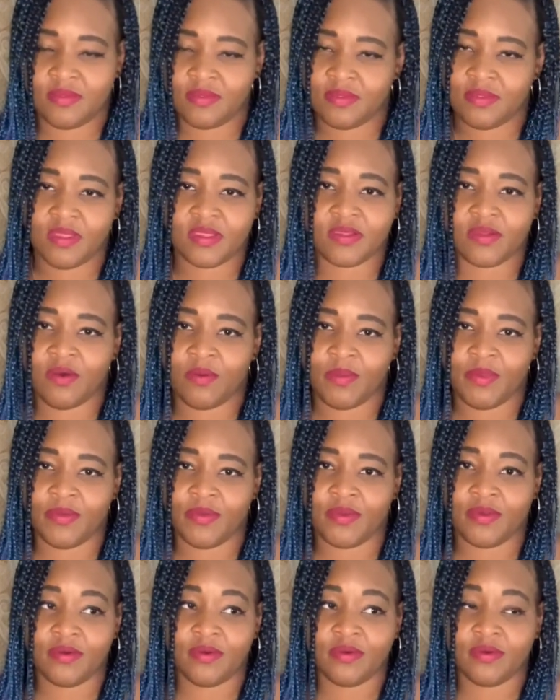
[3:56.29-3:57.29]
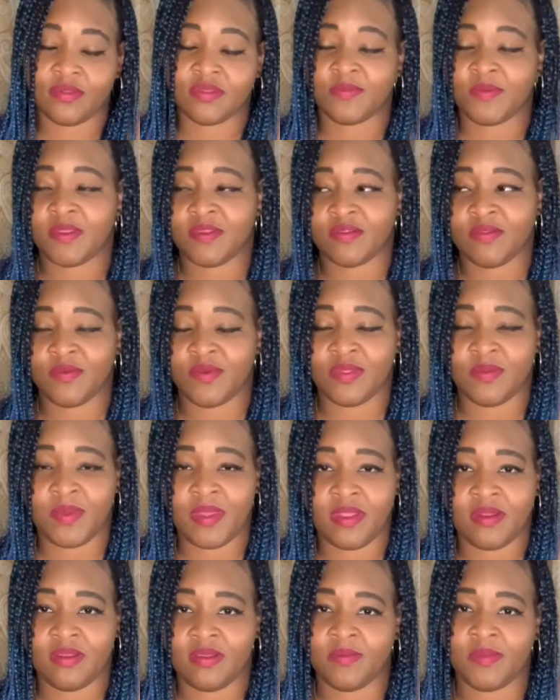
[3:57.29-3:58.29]
let's all be real, especially with the
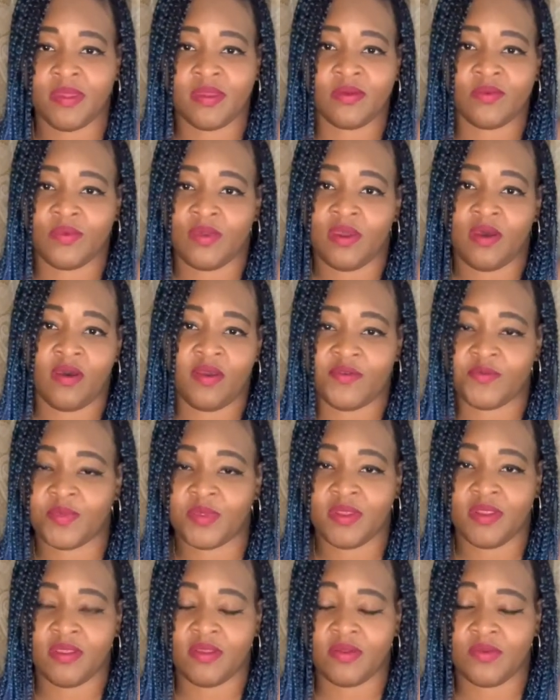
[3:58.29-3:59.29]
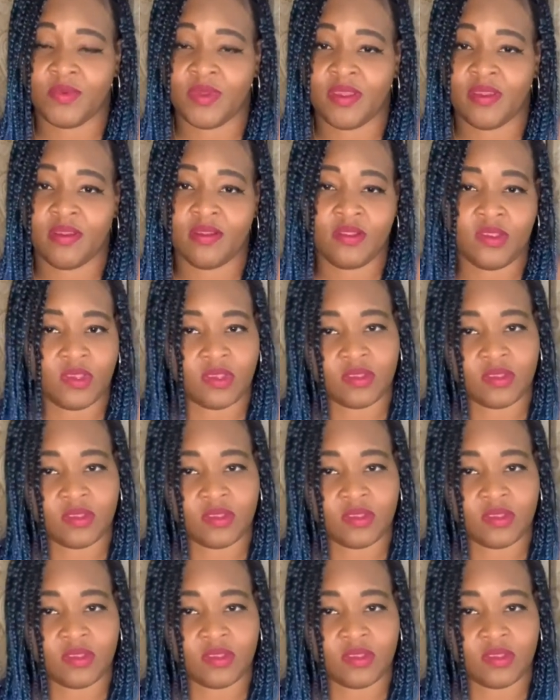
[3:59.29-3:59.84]
pandemic, we all have plenty to wear, just